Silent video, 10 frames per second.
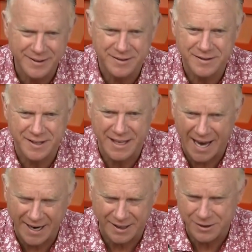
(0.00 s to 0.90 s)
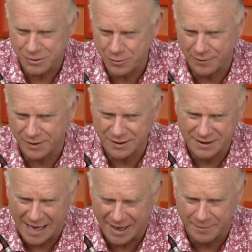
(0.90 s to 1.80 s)
This is the Yankees, who have a
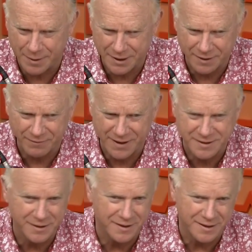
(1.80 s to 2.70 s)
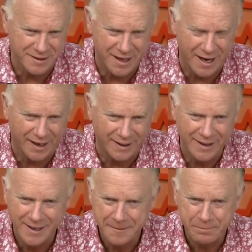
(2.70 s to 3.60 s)
lot of money invested in this guy.
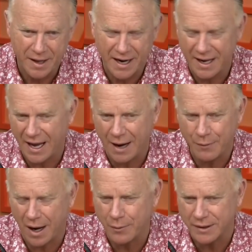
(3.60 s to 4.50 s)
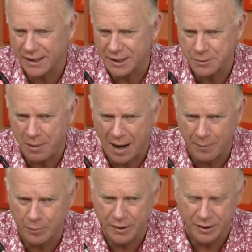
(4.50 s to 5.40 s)
And I would think he's
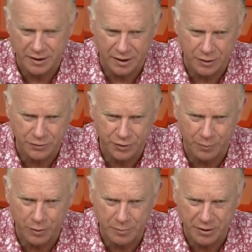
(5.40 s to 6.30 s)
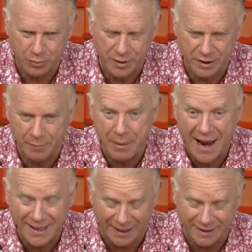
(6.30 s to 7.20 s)
probably going to go somewhere between,
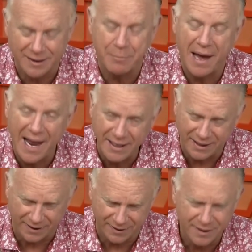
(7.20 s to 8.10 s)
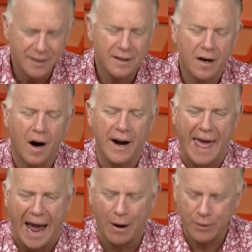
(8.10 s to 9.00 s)
depending on
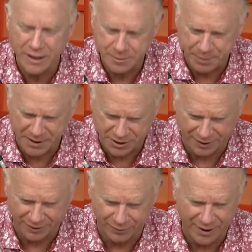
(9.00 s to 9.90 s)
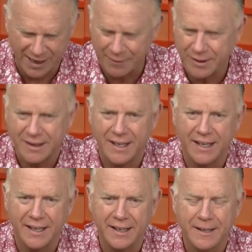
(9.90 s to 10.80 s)
how he is pitching, right?
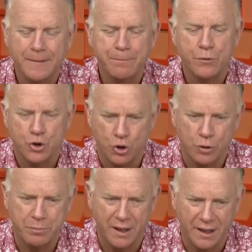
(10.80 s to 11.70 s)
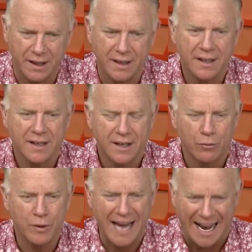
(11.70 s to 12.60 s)
Everything should be
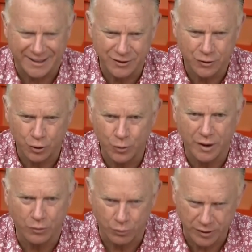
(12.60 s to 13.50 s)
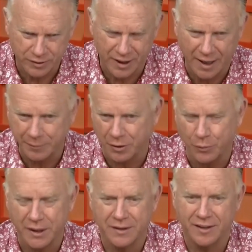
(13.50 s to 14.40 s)
reacted to in real time. So
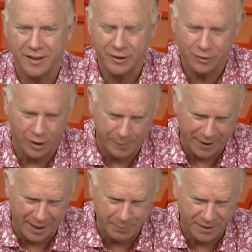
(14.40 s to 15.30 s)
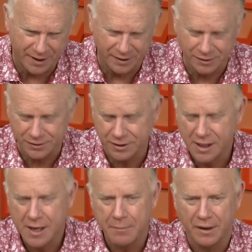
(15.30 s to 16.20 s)
we could sit here and talk about hypotheticals.
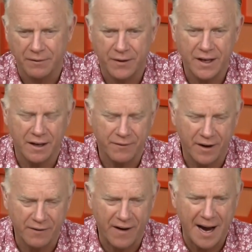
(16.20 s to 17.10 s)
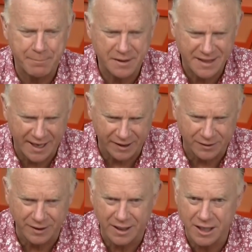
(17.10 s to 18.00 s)
Sure. But if
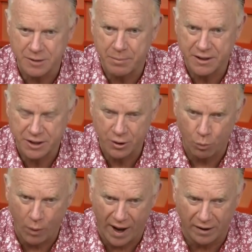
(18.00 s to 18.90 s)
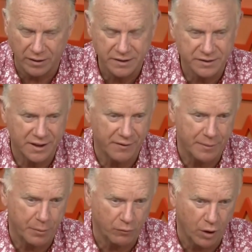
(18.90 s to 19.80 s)
hypothetically he's pitching well and he's given
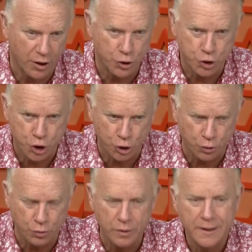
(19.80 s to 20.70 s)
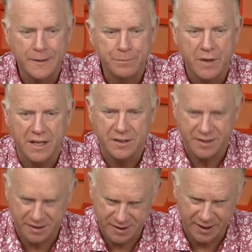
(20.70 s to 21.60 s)
up a run or 2 in
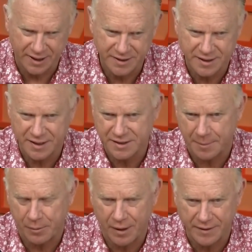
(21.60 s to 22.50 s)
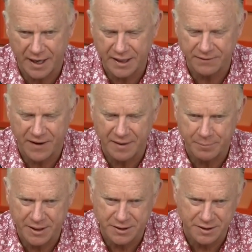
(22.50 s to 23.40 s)
6 innings and he's up around 95
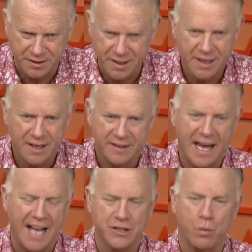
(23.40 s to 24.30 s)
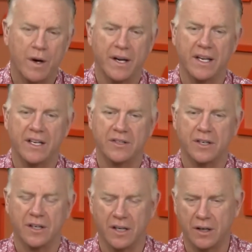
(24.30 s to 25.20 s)
pitches, that's when he's
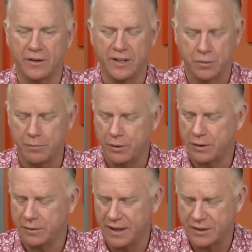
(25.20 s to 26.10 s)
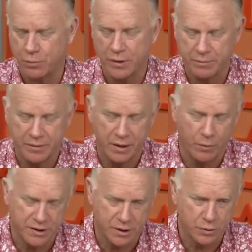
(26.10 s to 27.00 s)
going to go. That's when he
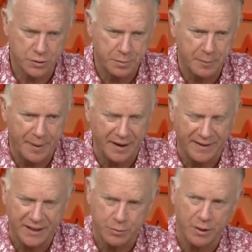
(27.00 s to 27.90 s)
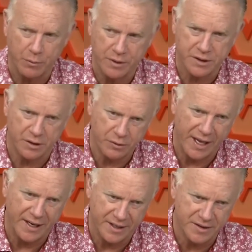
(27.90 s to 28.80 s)
wants to go to his bullpen, and that's when he wants to go
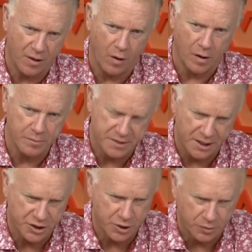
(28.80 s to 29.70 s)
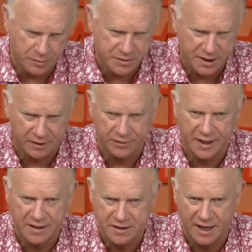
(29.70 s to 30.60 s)
get his arms that showed themselves
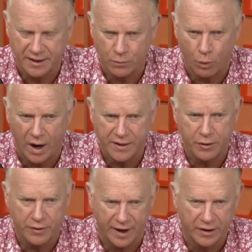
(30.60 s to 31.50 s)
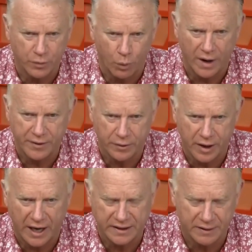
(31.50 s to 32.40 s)
last night and why they're there and why they're in
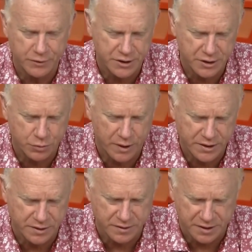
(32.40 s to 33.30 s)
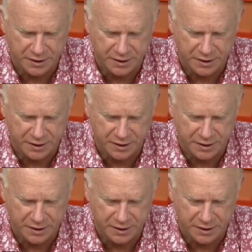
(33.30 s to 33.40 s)
high leverage situations.